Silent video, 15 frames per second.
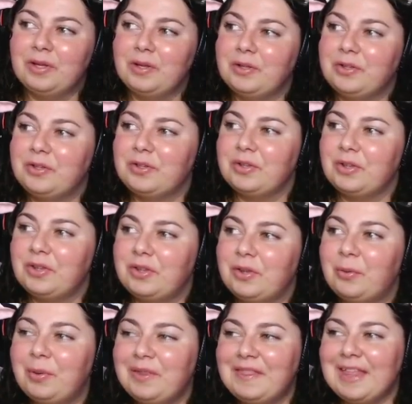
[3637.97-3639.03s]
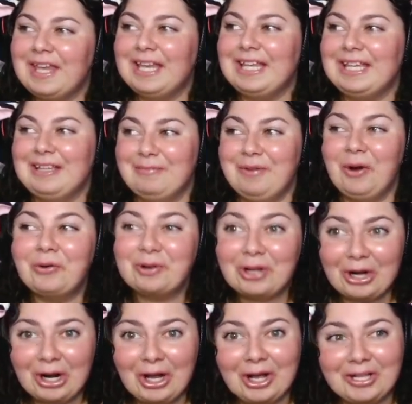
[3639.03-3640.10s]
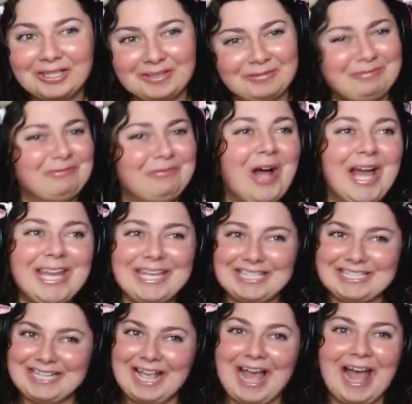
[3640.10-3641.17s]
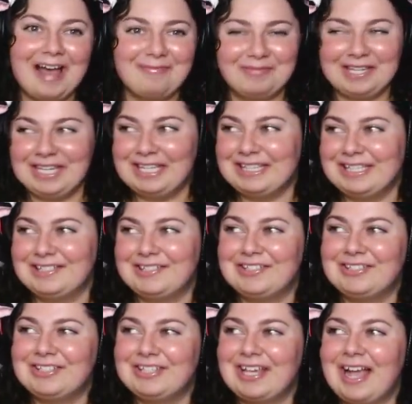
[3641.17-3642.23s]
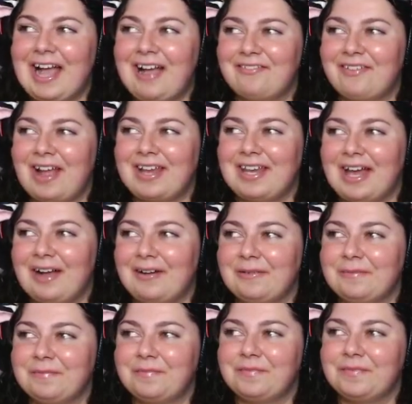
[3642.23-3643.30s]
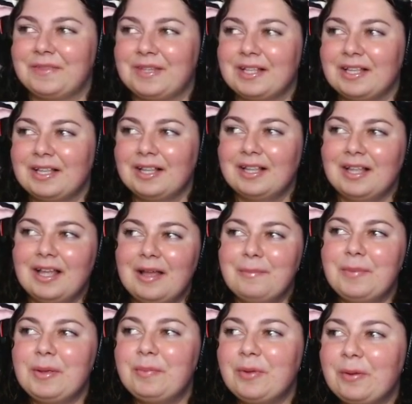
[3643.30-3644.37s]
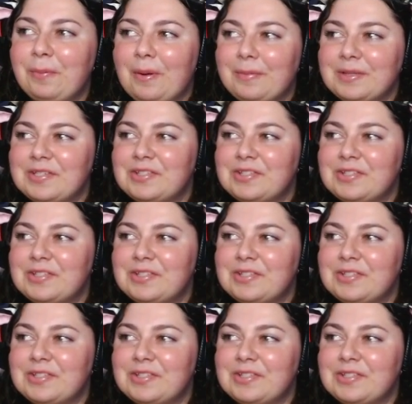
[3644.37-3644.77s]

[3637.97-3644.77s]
with an emo girl? What is happening in this chat right now? People are probably